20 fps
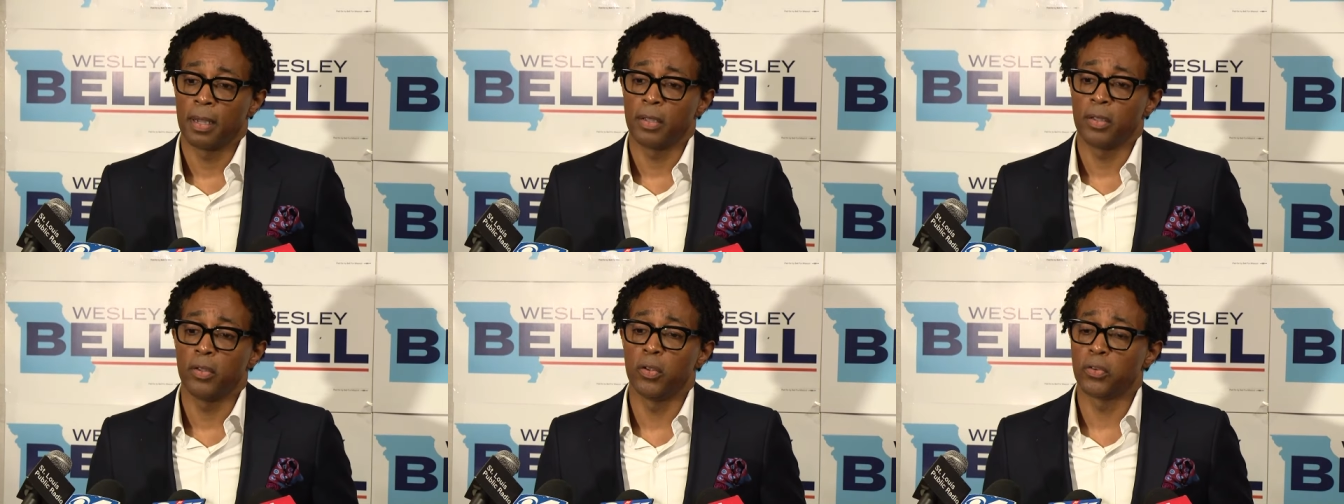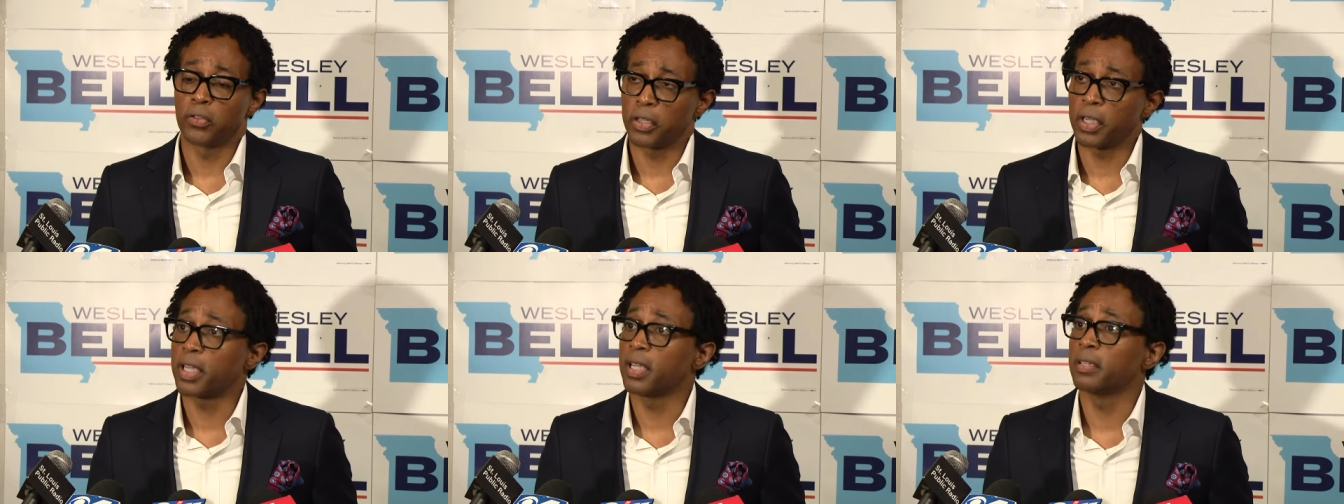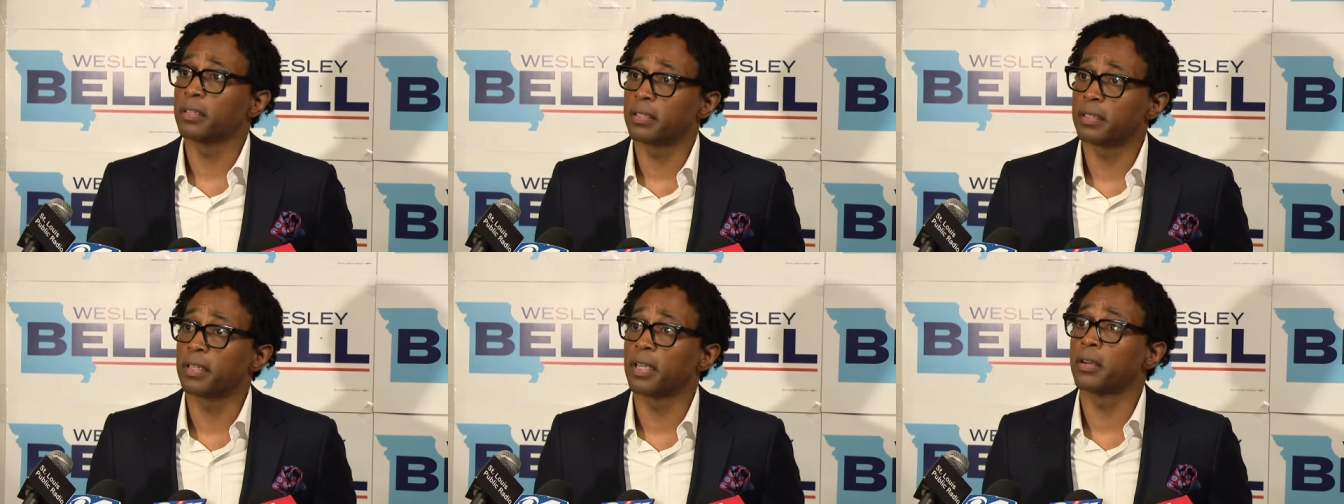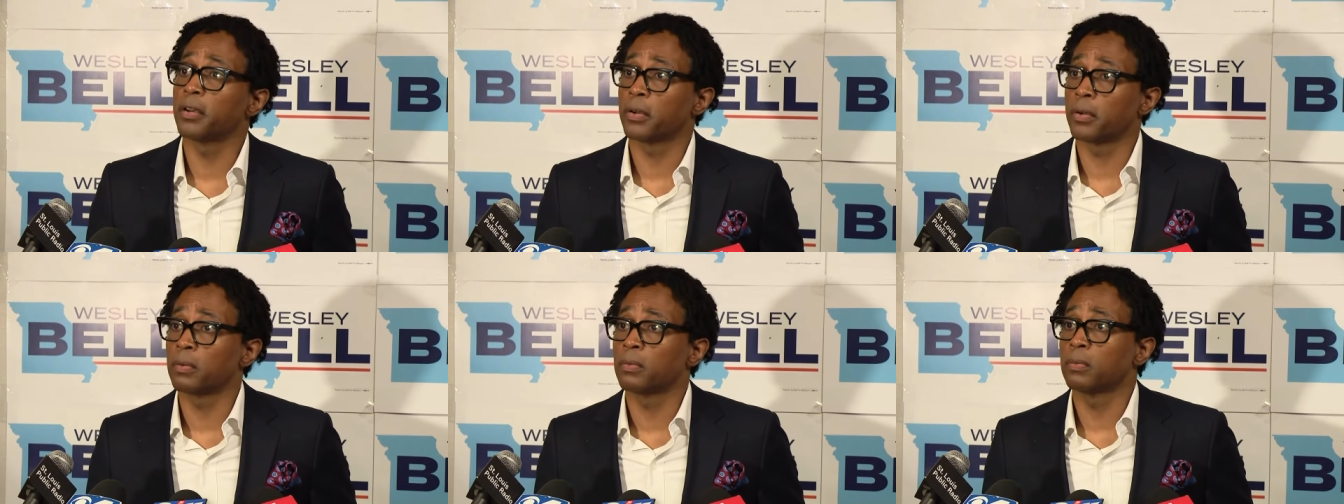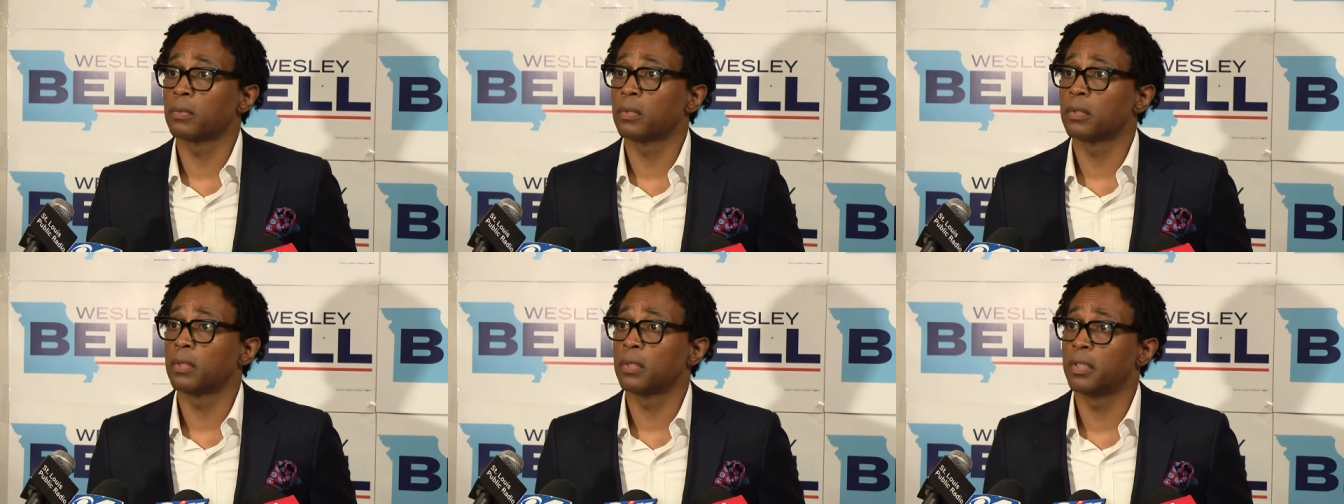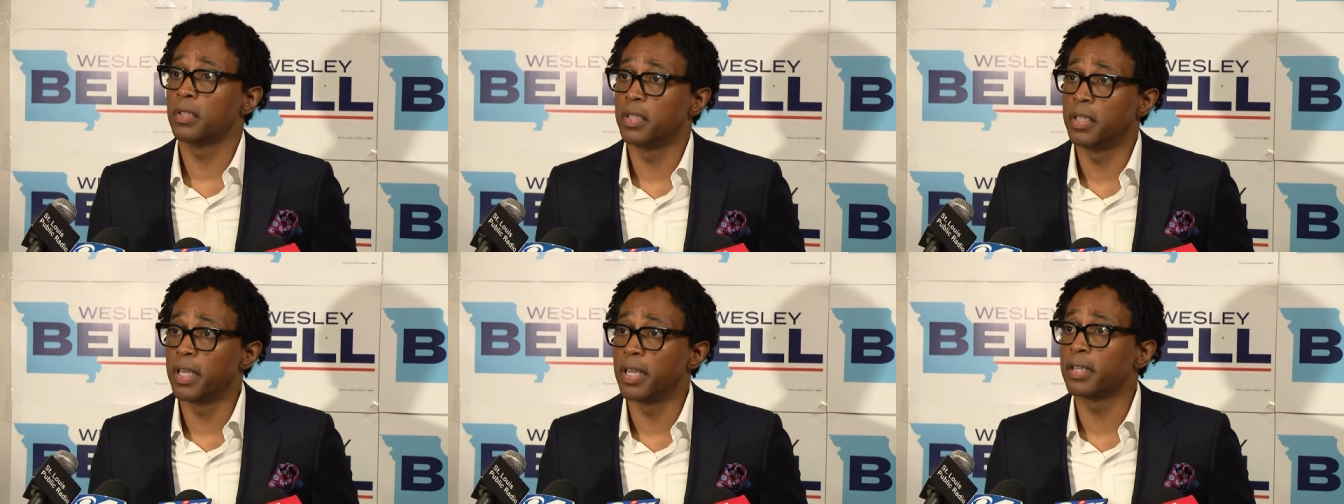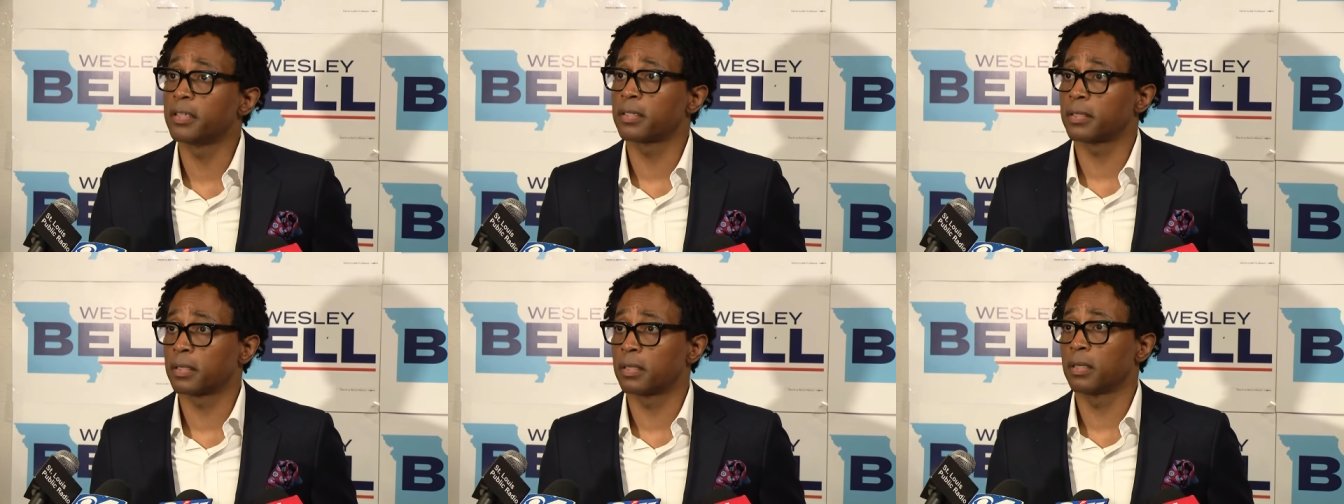you should consider
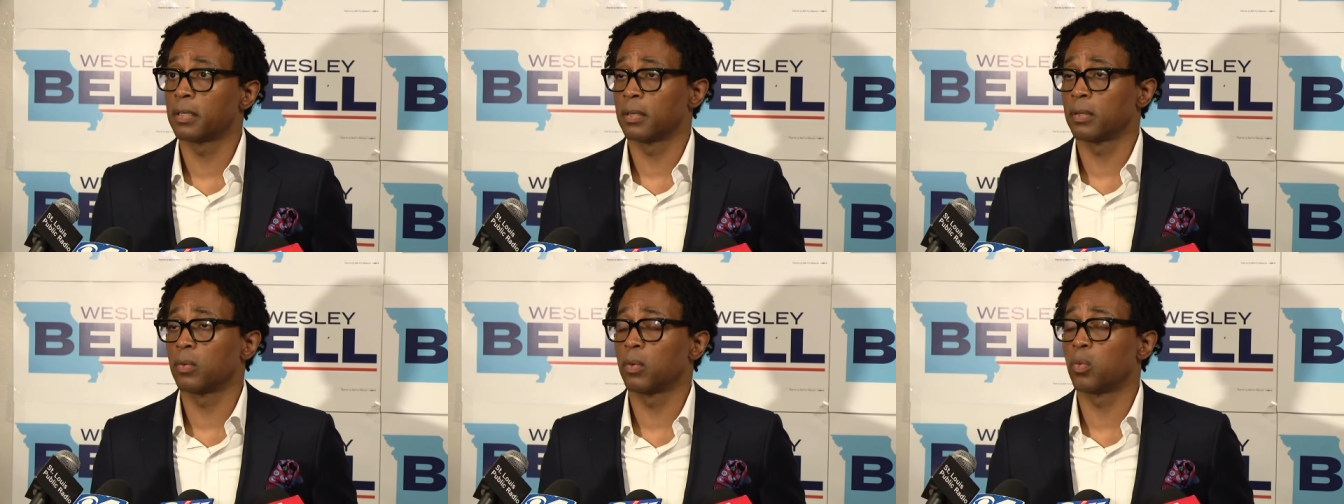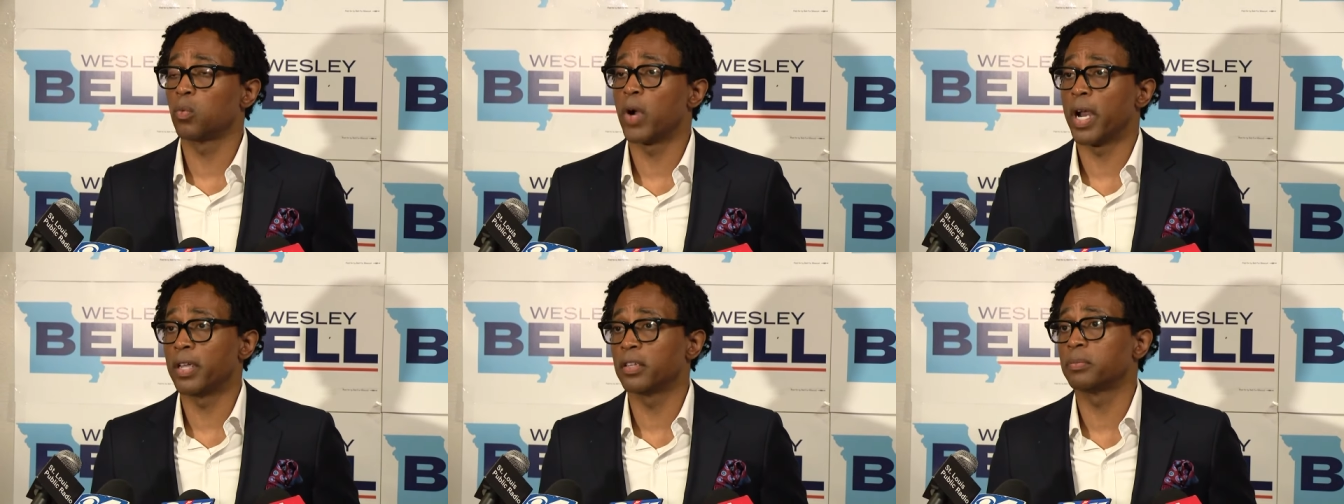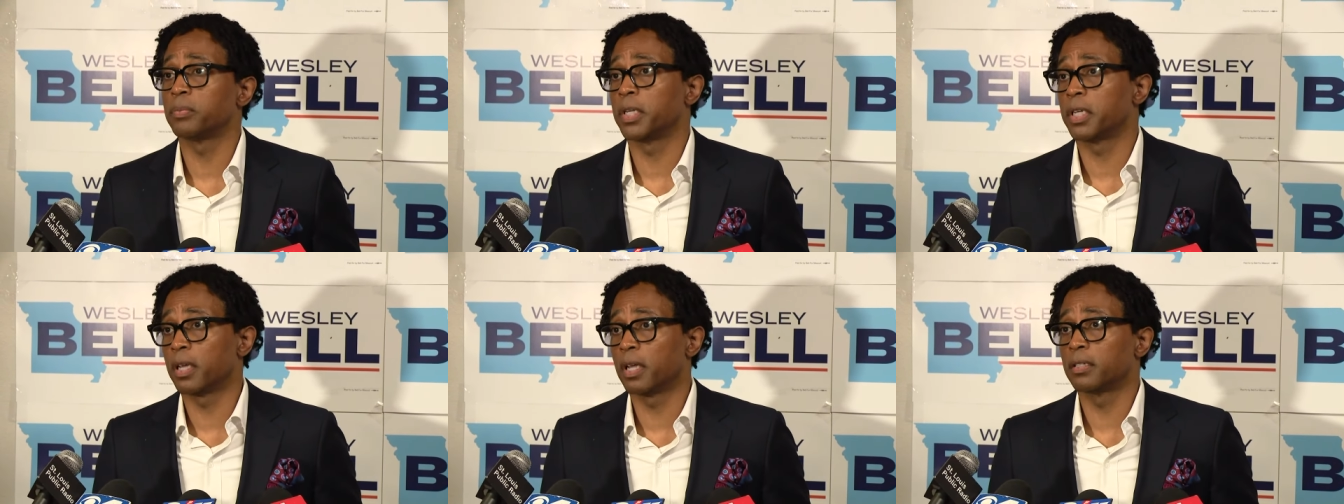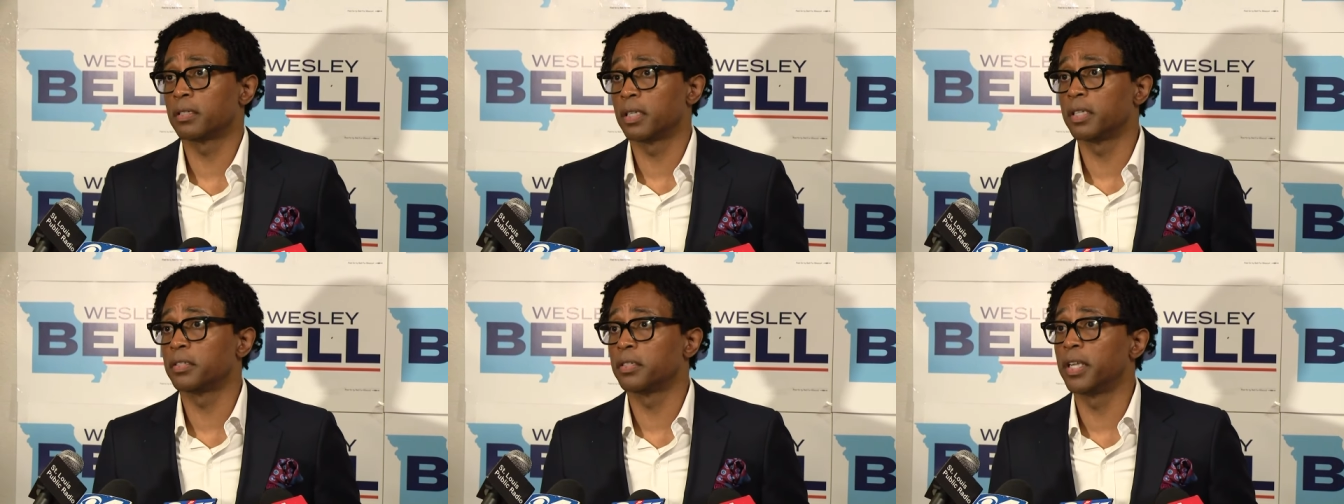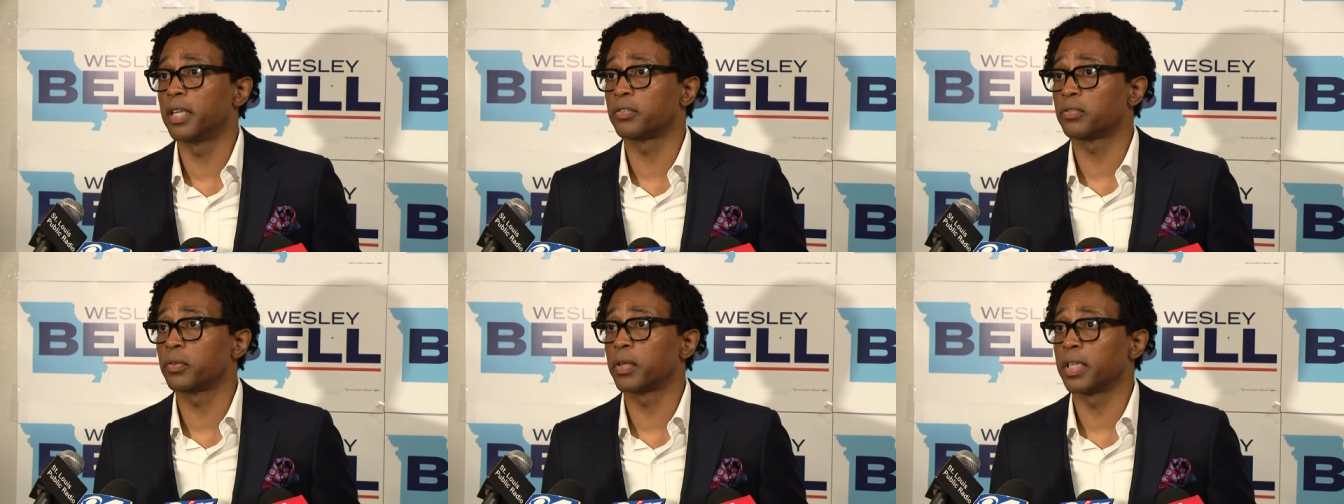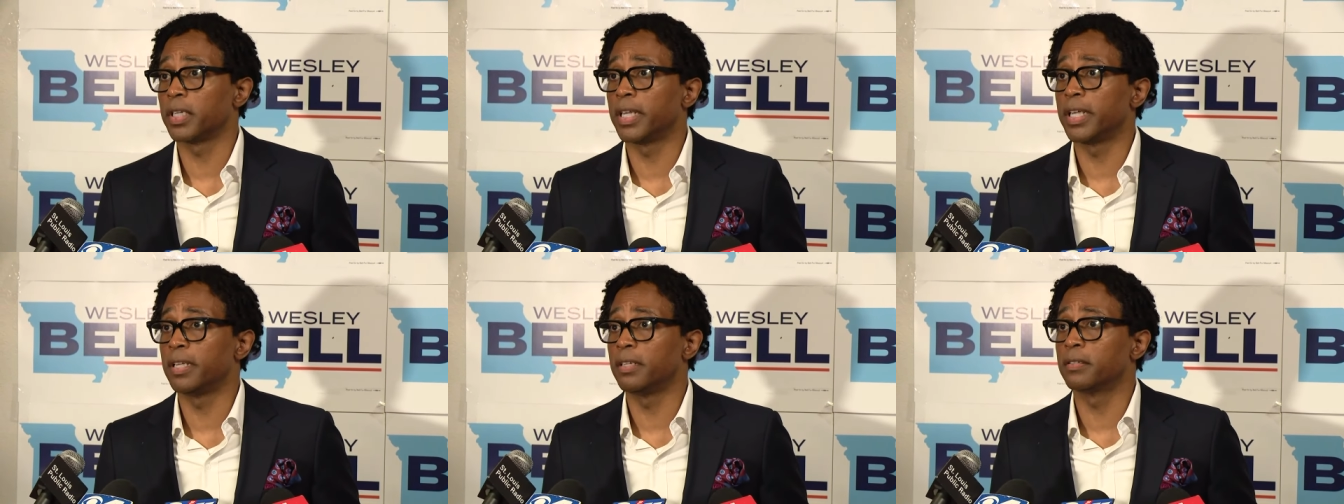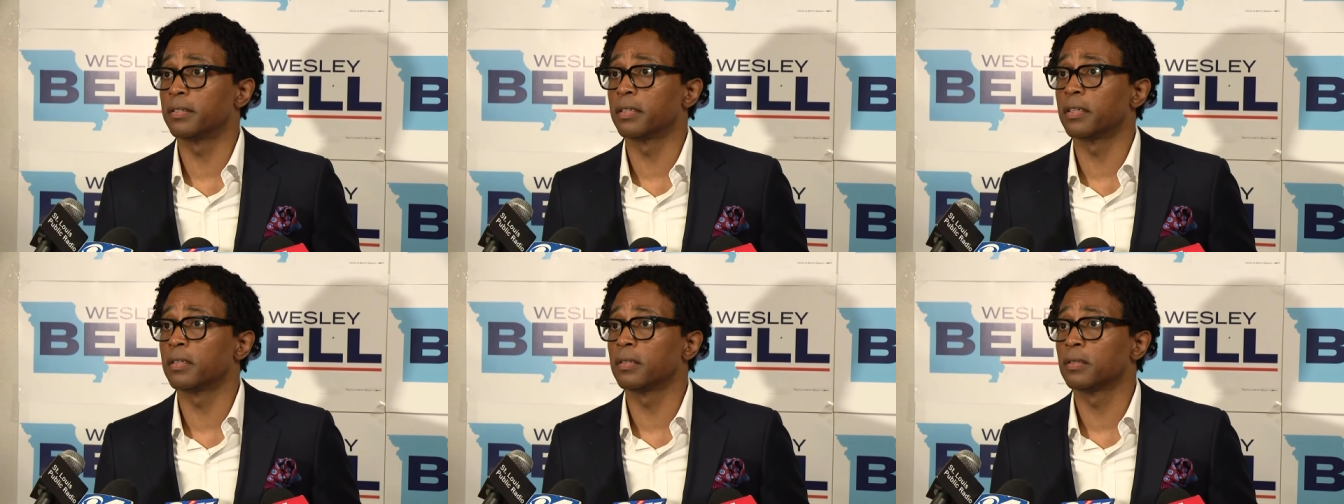this race because this district
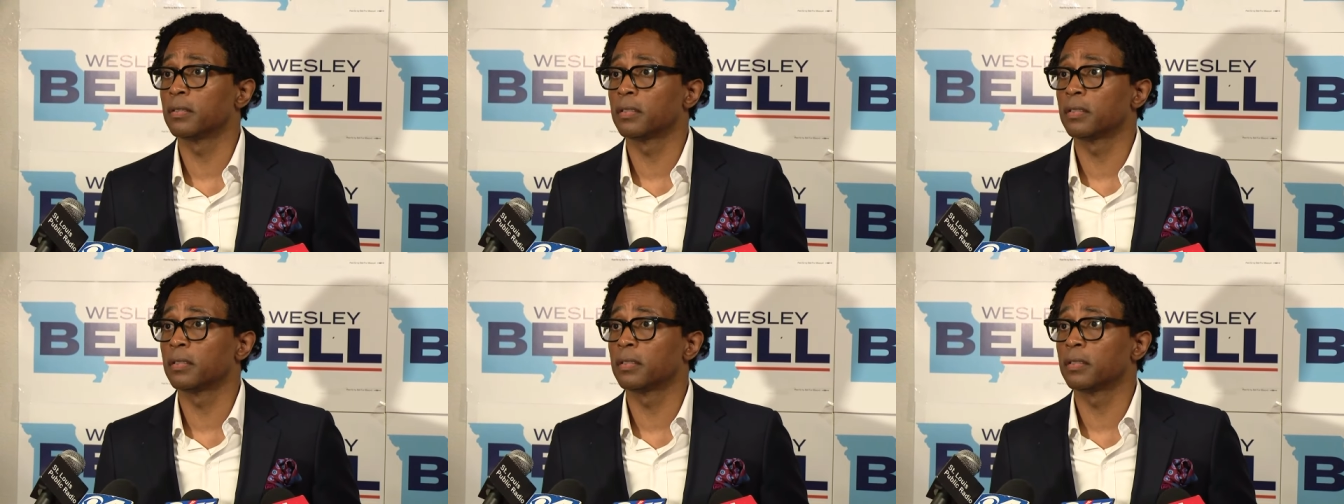needs it.